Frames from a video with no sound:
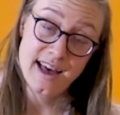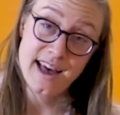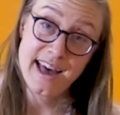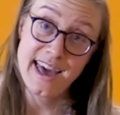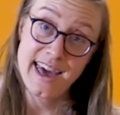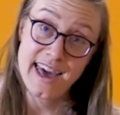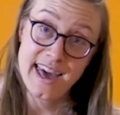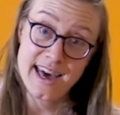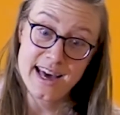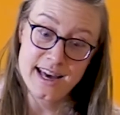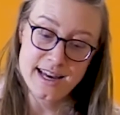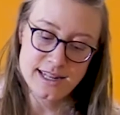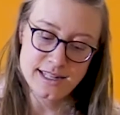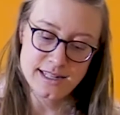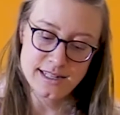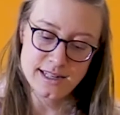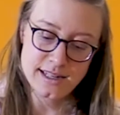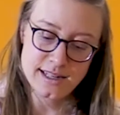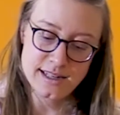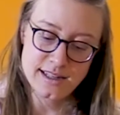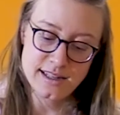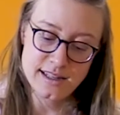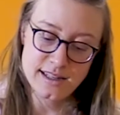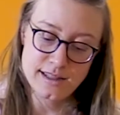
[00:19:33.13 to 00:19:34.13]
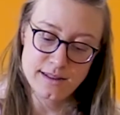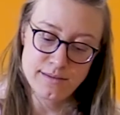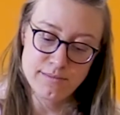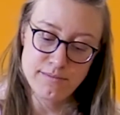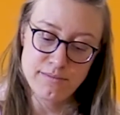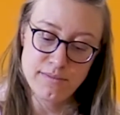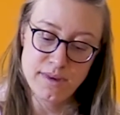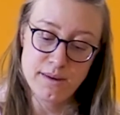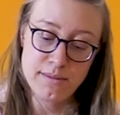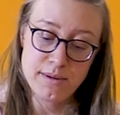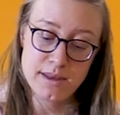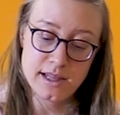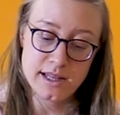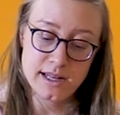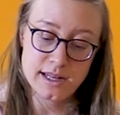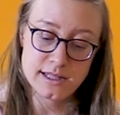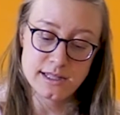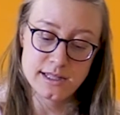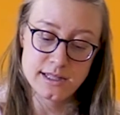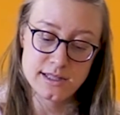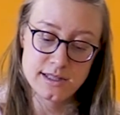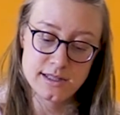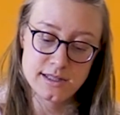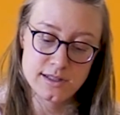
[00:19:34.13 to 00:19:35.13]
And maybe
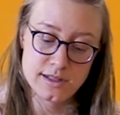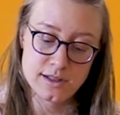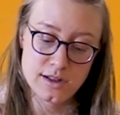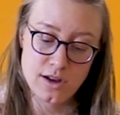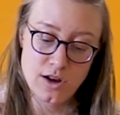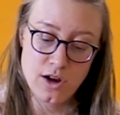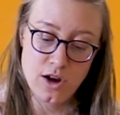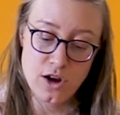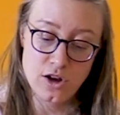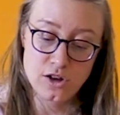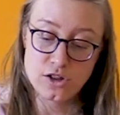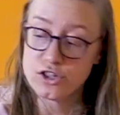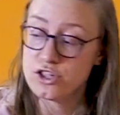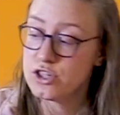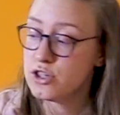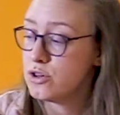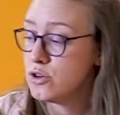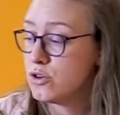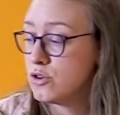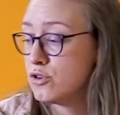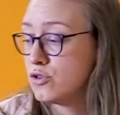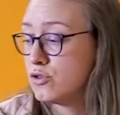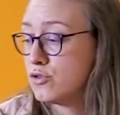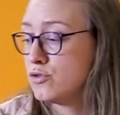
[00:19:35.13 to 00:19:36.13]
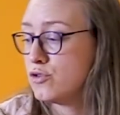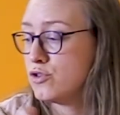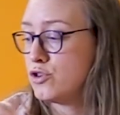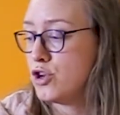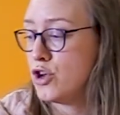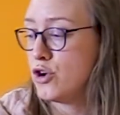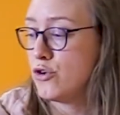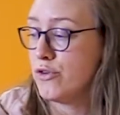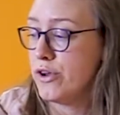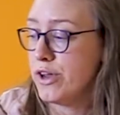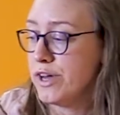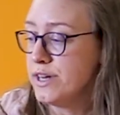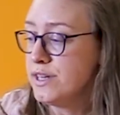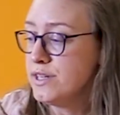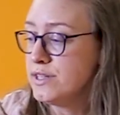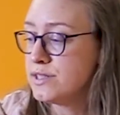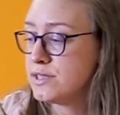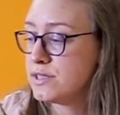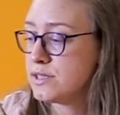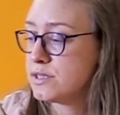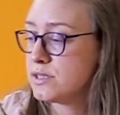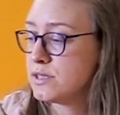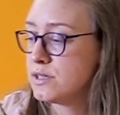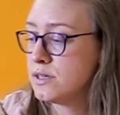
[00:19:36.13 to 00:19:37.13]
let's also
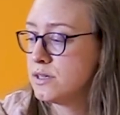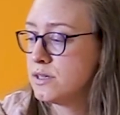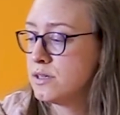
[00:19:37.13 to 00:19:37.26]
notice